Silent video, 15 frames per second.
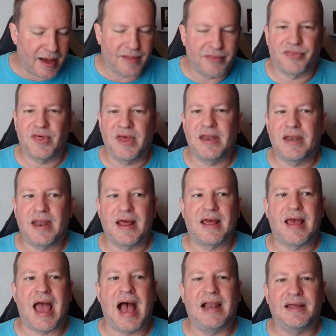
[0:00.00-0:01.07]
Then
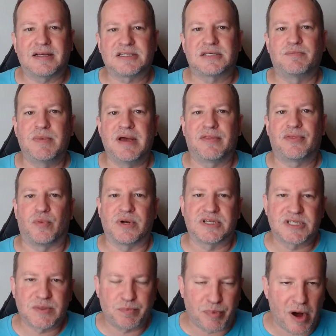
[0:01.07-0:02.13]
Alex Smith
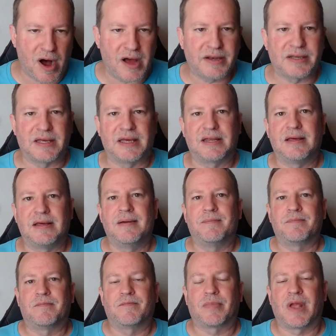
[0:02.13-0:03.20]
responded
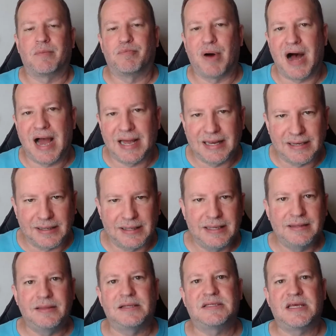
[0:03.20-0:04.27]
by
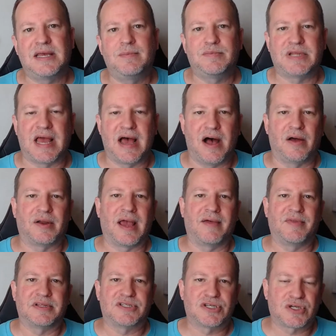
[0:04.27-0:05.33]
leading the team down
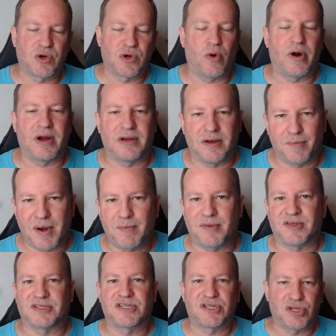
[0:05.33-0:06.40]
and then scoring. You
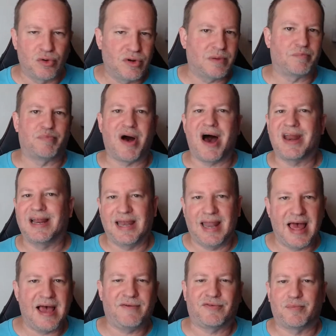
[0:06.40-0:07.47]
remember the student body
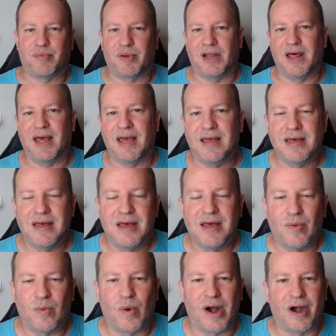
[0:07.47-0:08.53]
left play
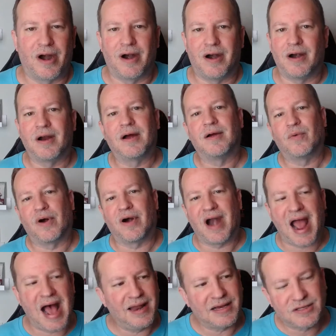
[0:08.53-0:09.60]
where
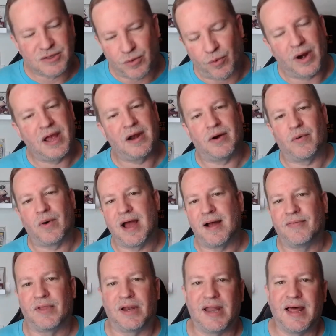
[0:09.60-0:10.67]
Alex ran
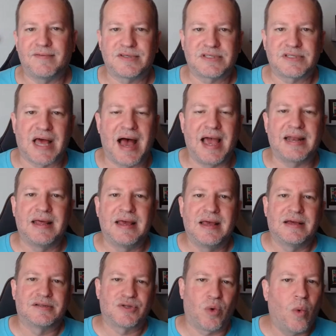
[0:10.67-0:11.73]
around the left side,
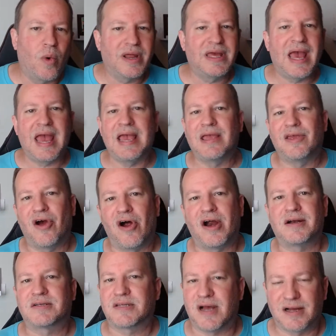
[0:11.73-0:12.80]

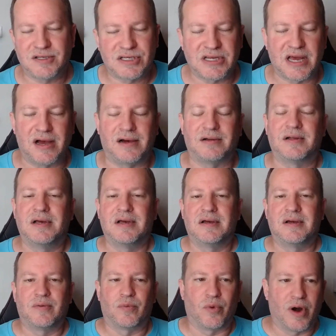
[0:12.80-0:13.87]
28-yard touchdown
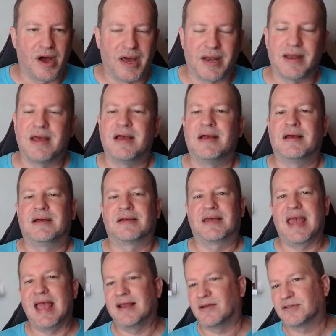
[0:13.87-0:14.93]
run,
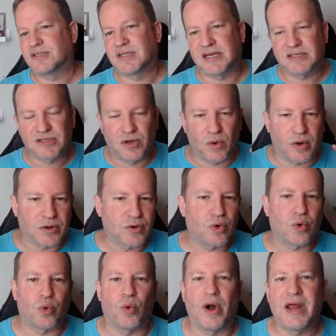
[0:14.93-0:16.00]
candlesticks going
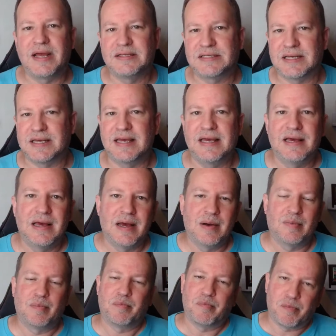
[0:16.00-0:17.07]
crazy,
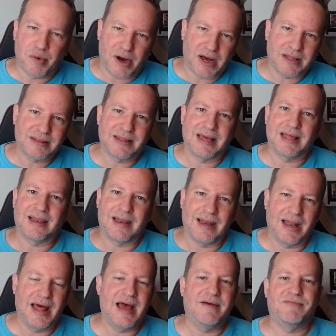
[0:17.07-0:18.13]
but they
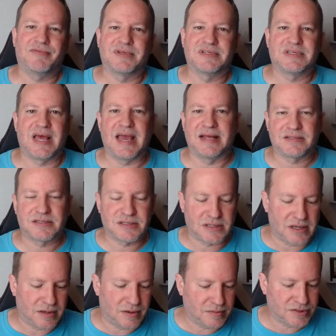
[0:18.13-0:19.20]
left the
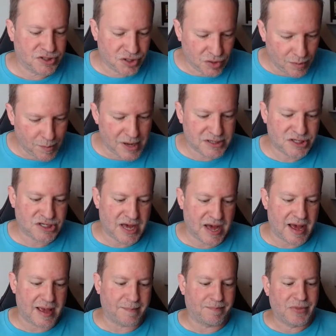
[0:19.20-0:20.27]
Saints too much
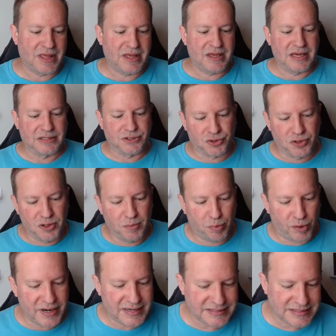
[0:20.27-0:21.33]
time. And Drew
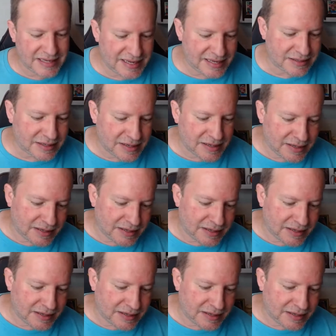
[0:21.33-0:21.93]
Brees hit